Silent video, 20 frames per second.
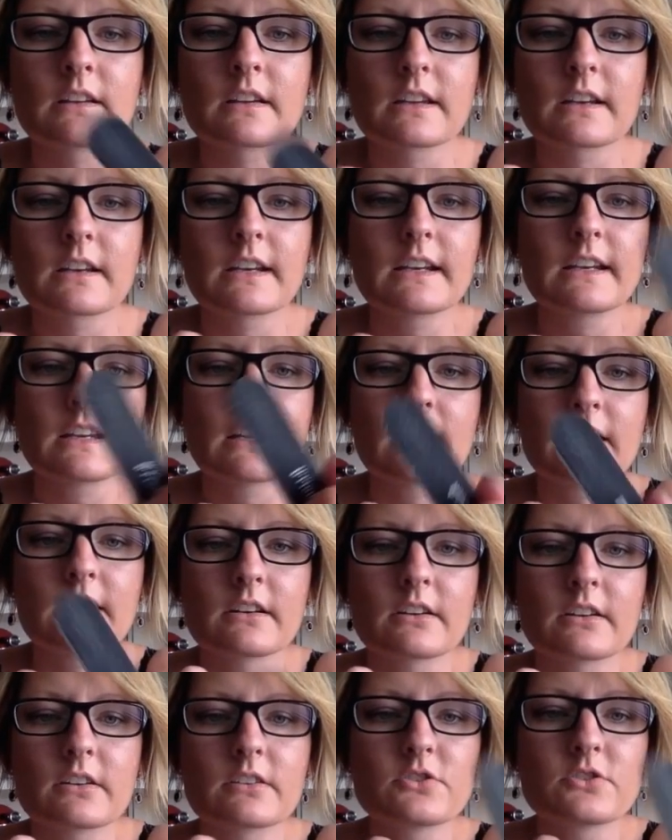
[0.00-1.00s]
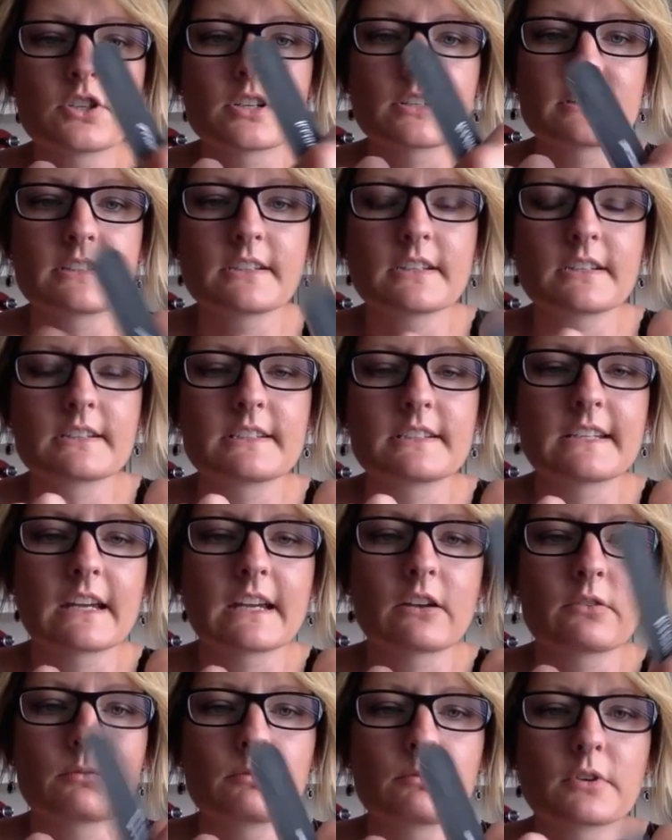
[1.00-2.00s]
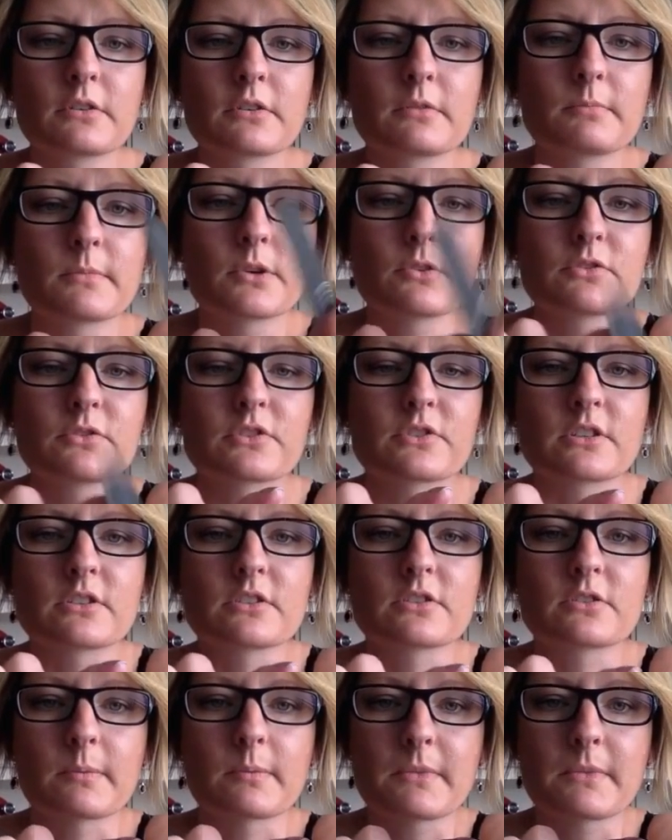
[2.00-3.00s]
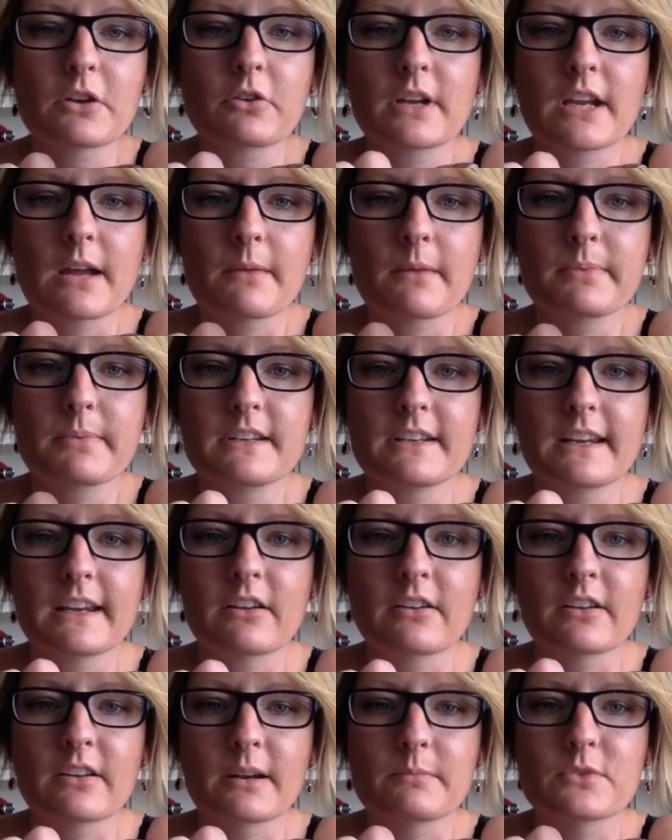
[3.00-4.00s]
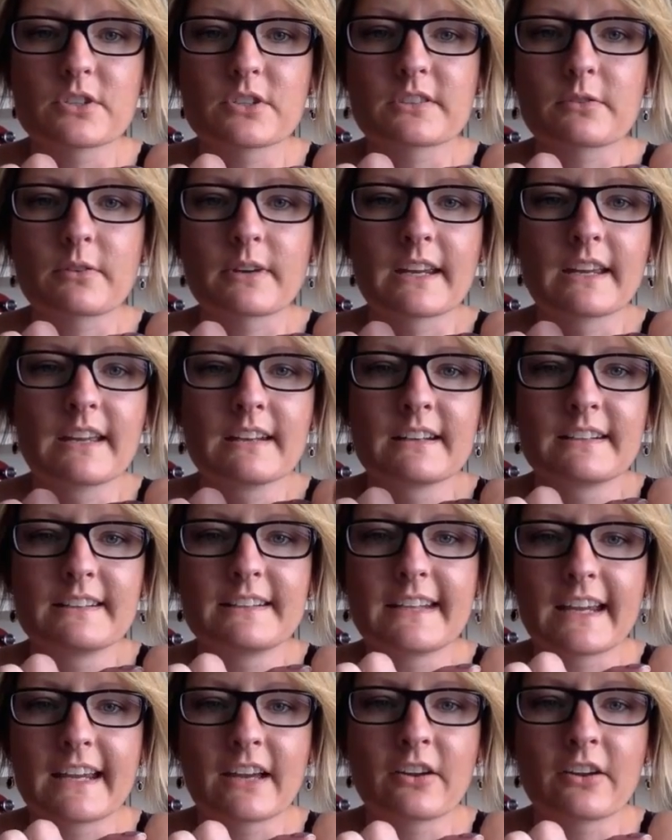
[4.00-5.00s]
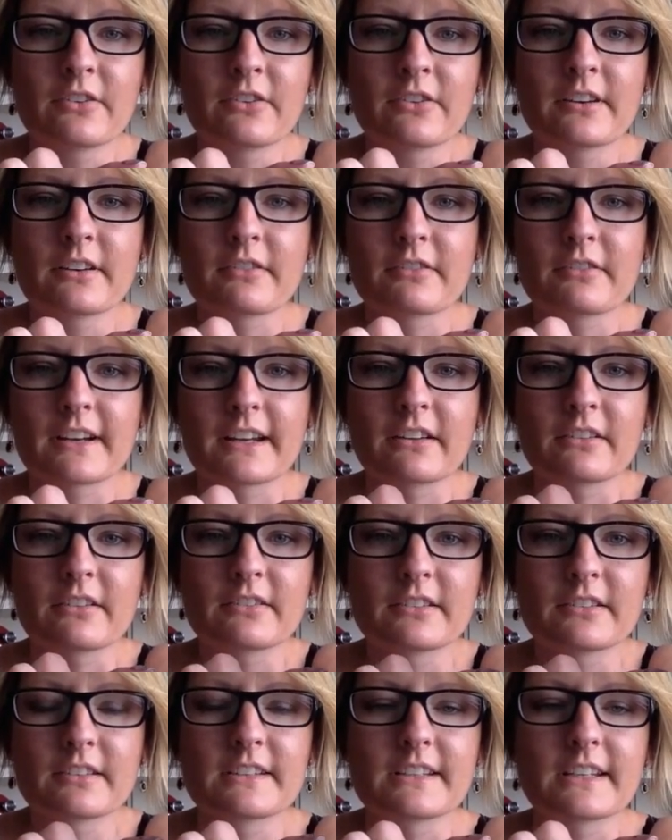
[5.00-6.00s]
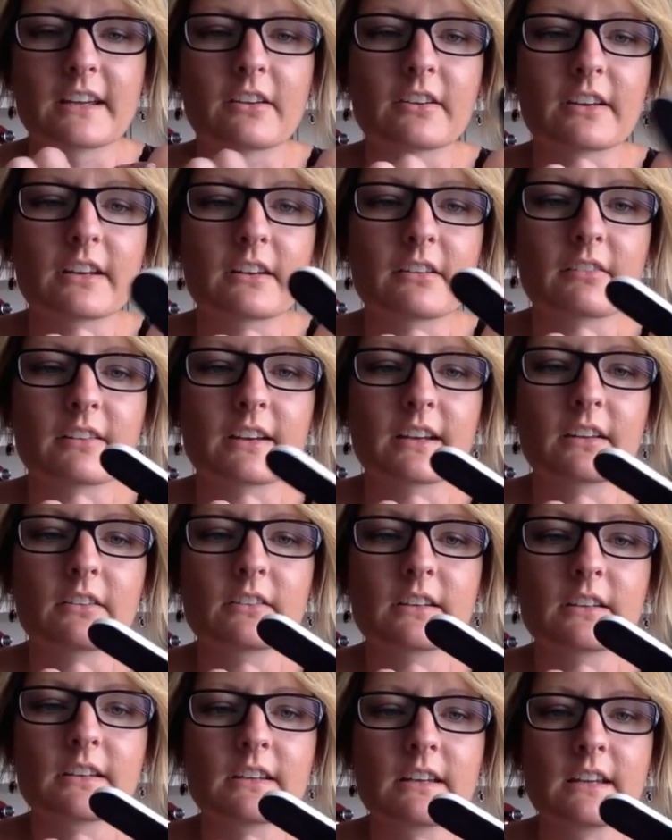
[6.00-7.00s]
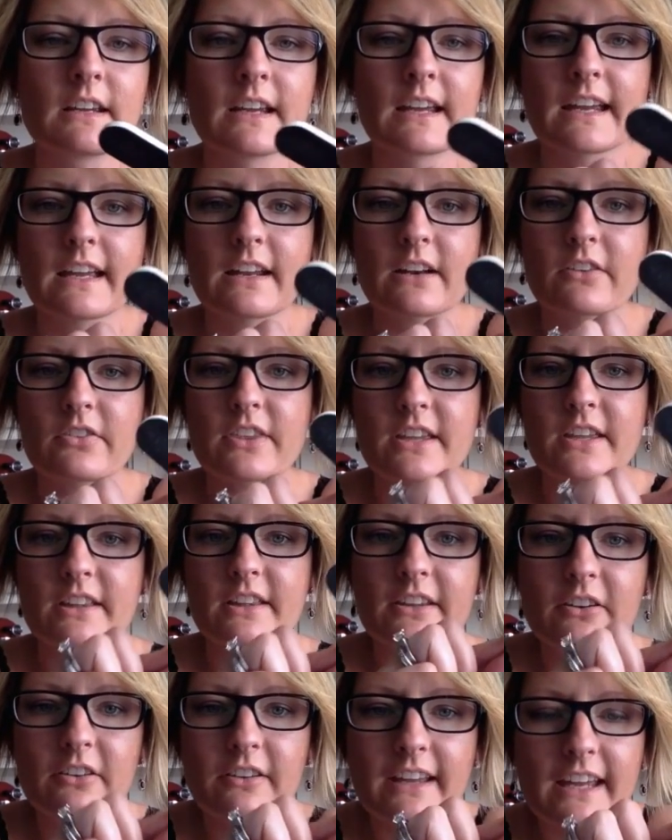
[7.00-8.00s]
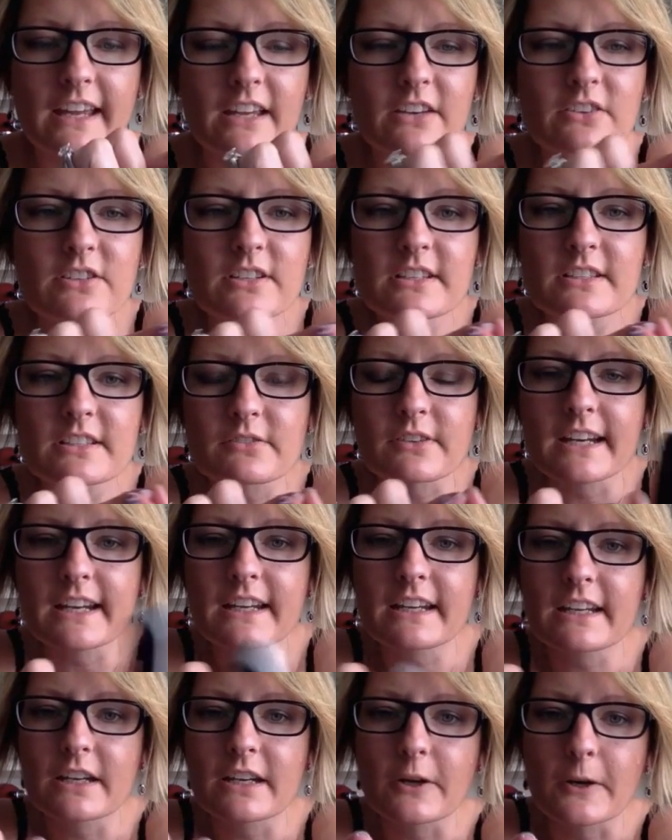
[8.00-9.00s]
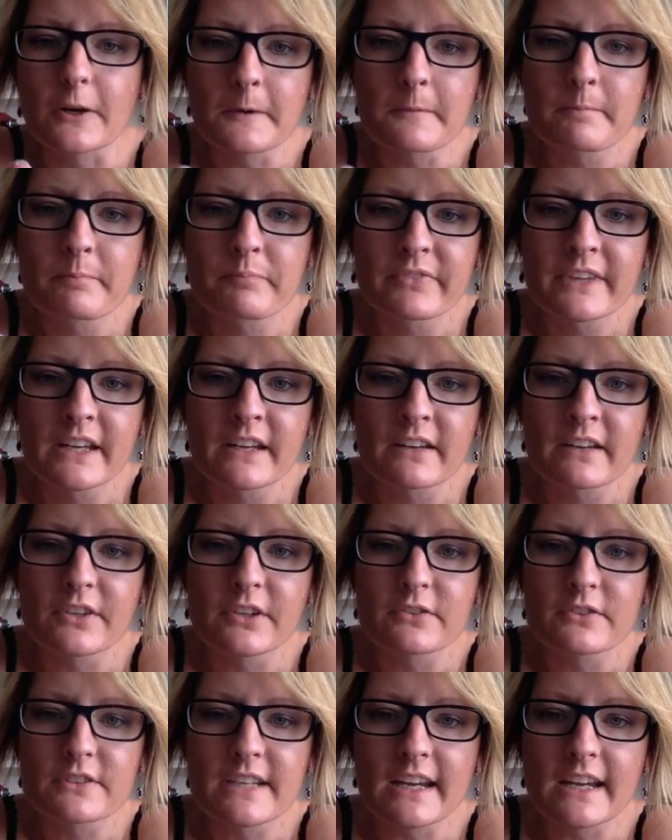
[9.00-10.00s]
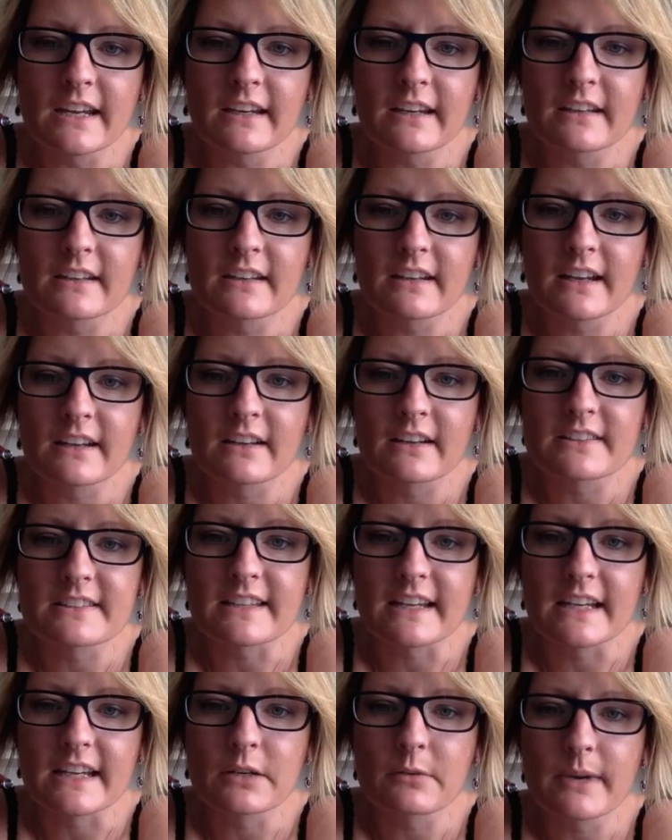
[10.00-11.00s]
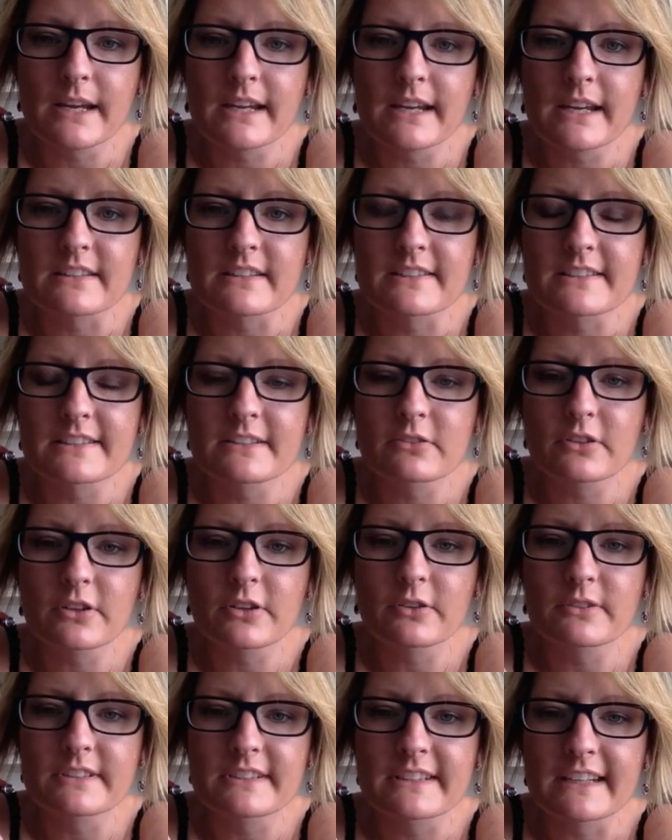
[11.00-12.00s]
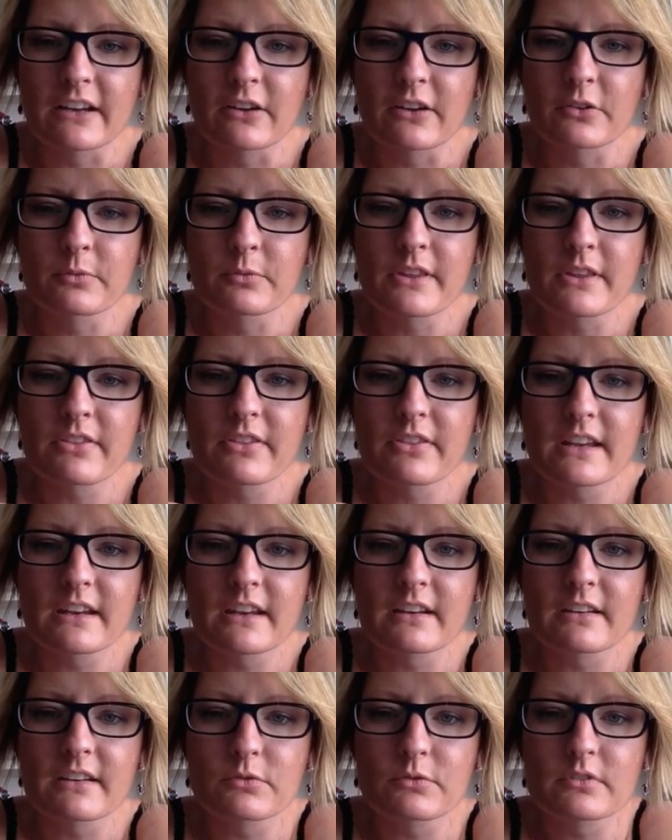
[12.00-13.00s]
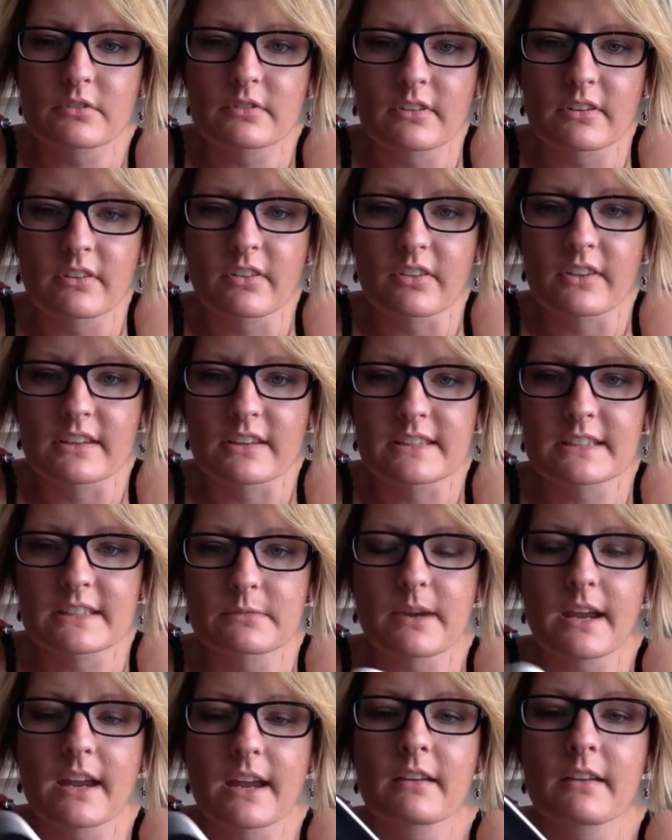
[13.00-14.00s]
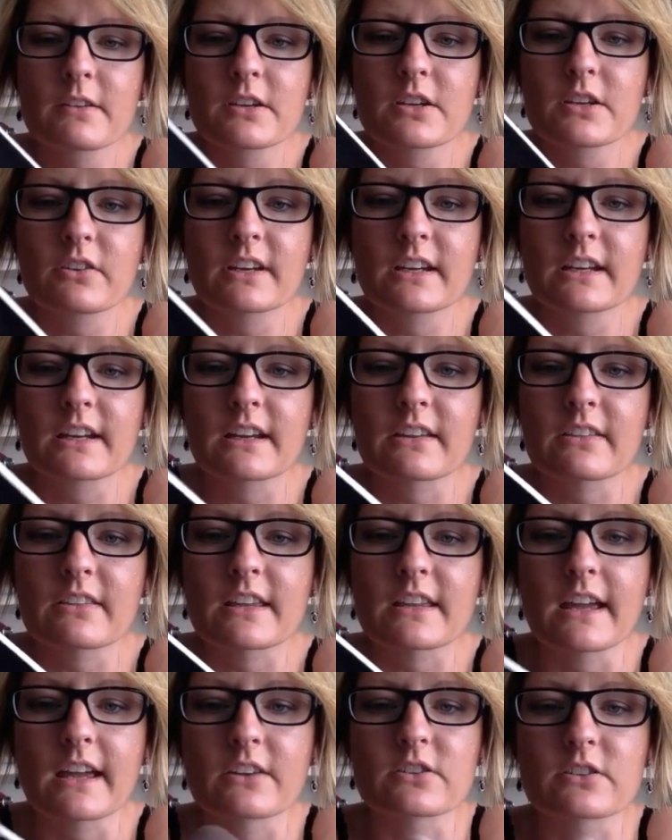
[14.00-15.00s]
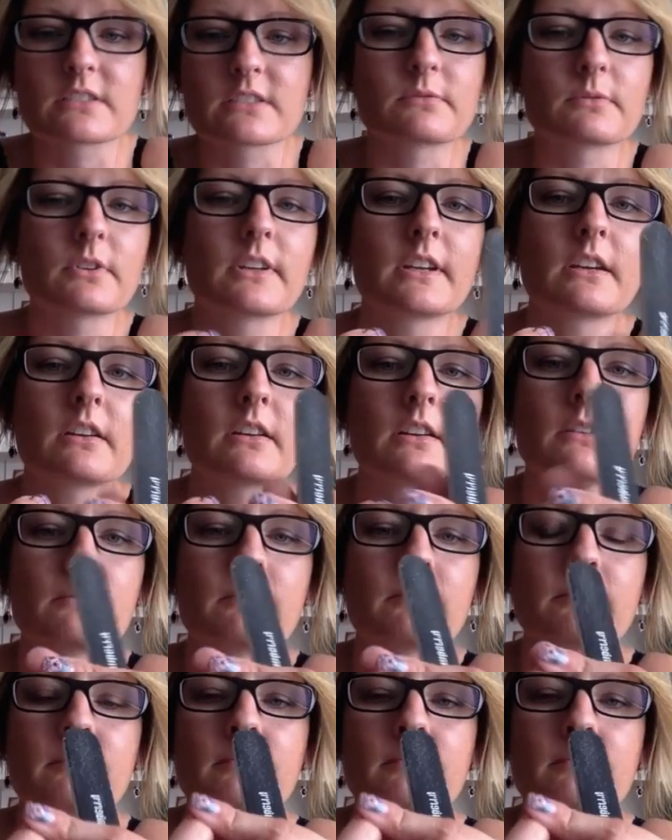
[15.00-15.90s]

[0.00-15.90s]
And again, just downward motion. So I'm not going up and down, I'm just going down and around, down and around. And the little edges right here, if you take it kind of sideways and still go down with it this way, you can get the edges really good.